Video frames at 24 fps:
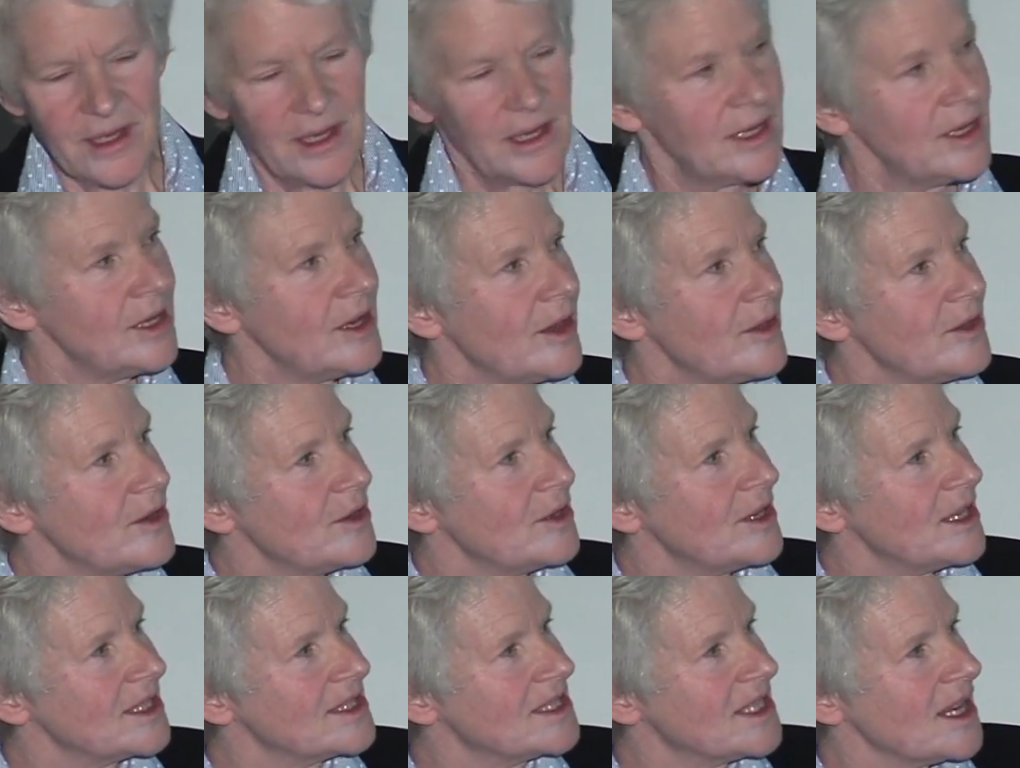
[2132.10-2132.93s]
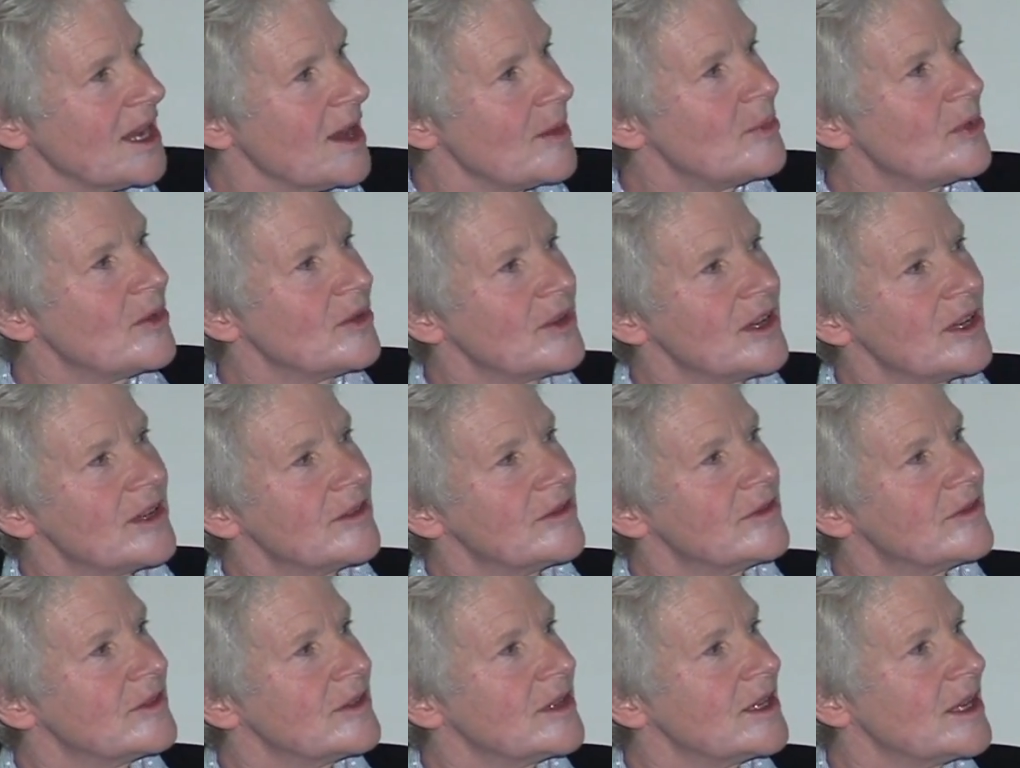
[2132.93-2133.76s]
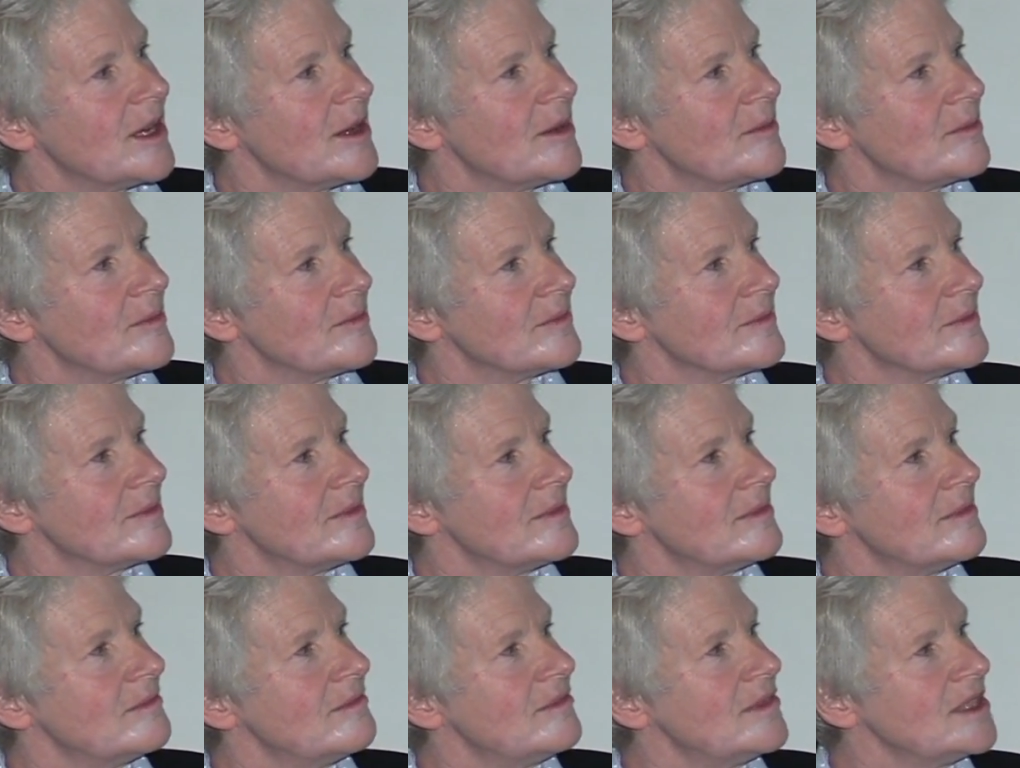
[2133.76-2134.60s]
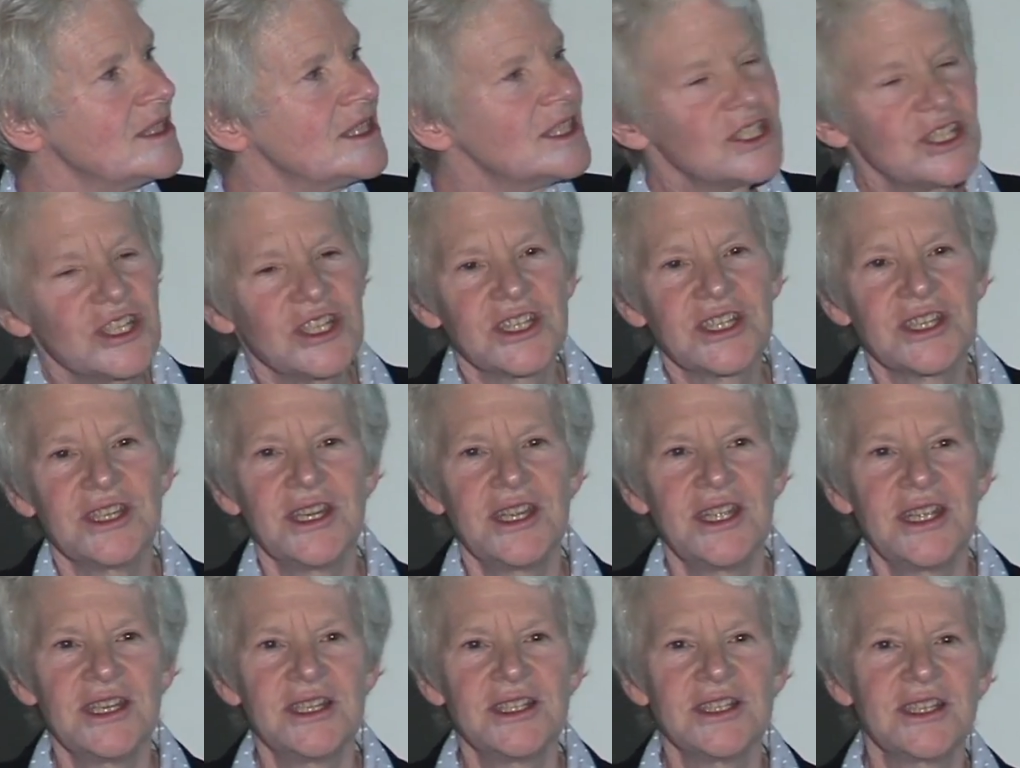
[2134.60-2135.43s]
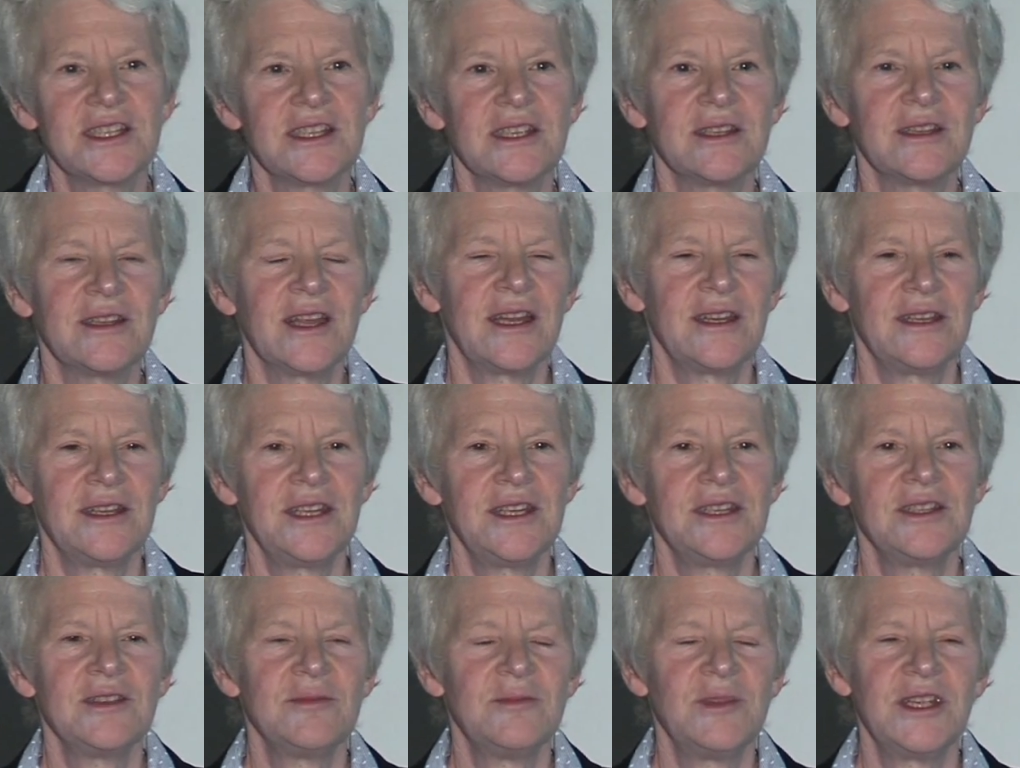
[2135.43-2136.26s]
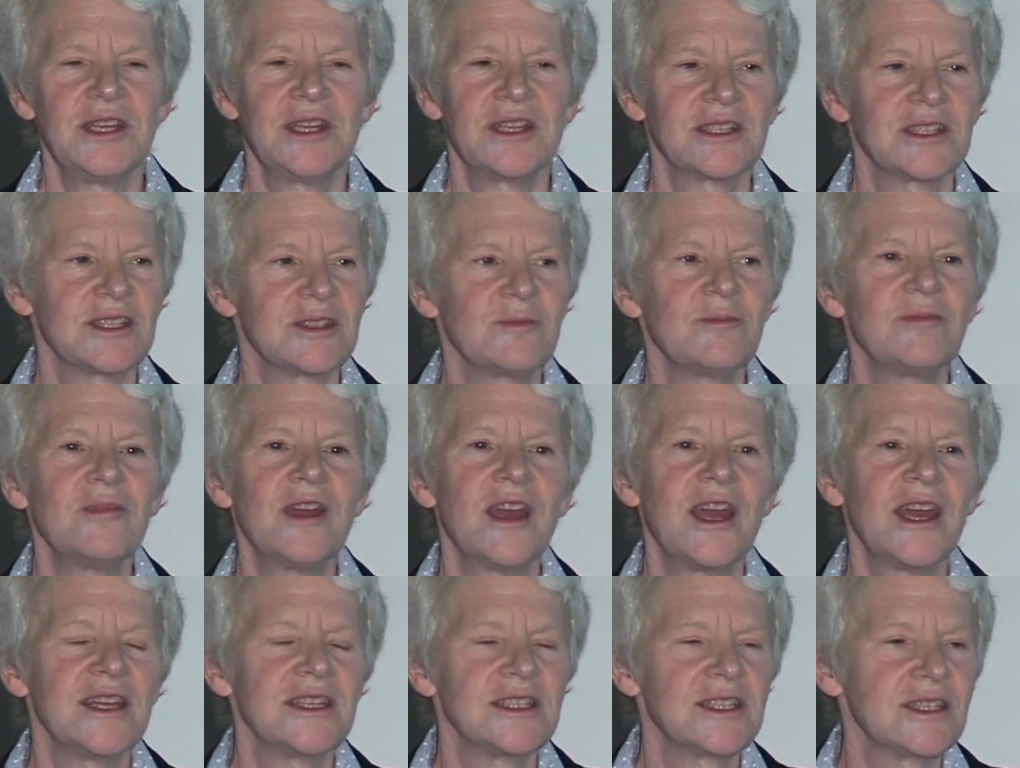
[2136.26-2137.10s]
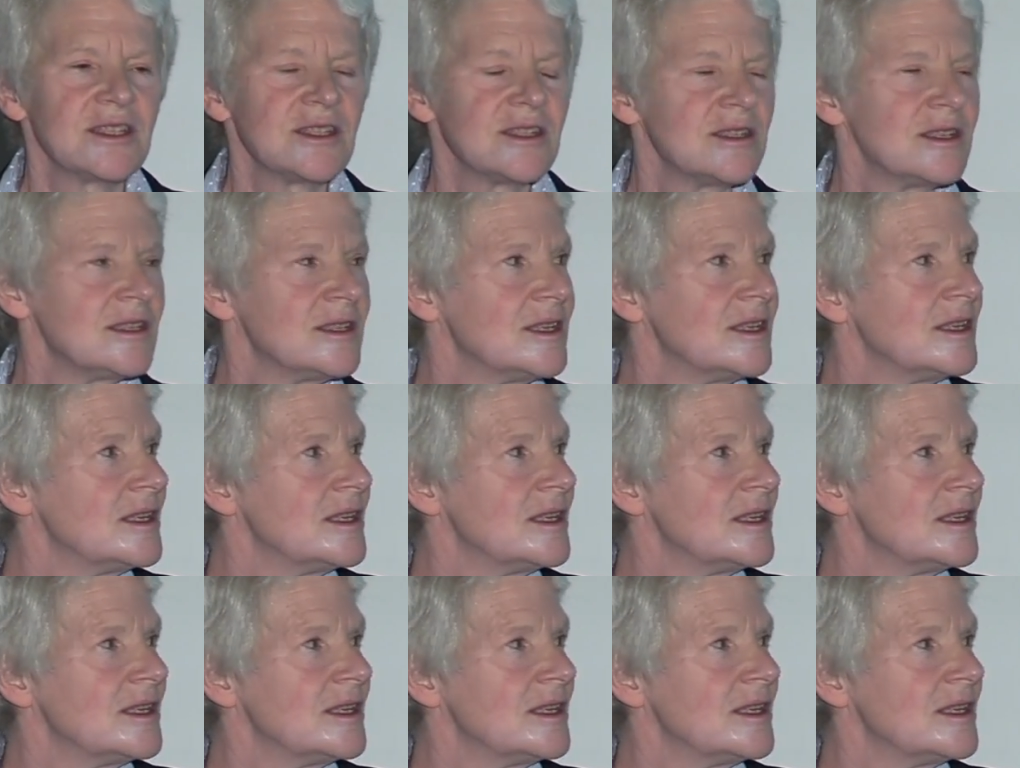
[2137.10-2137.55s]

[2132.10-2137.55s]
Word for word: Another example of religious needs that need to be expressed